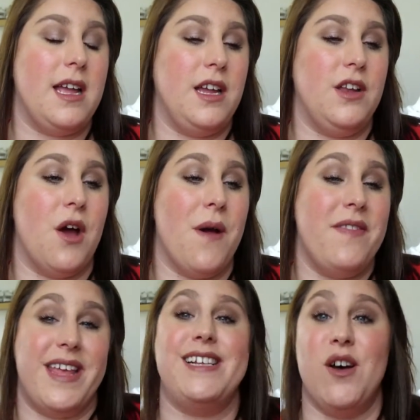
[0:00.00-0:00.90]
you know,
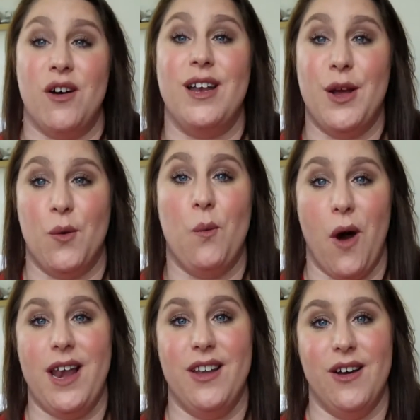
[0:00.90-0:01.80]
and these aren't little
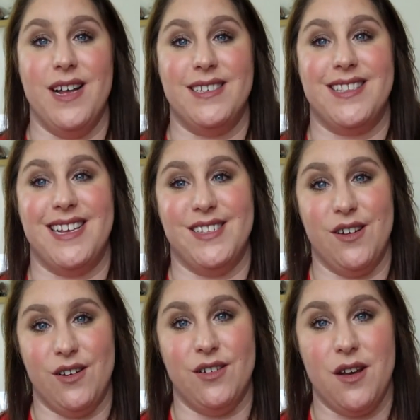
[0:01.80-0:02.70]
white lies; these
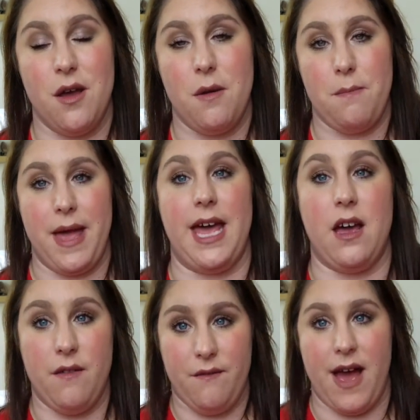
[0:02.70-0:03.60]
aren't
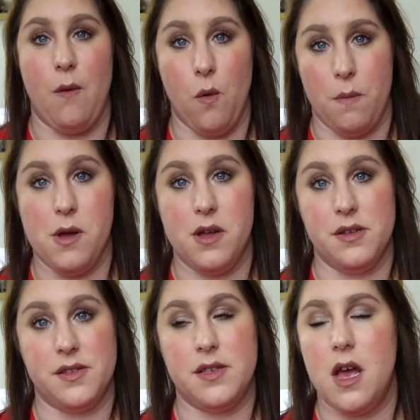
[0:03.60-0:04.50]
big fat
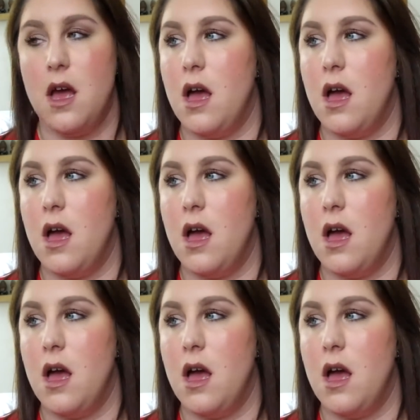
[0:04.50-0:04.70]
whoppers.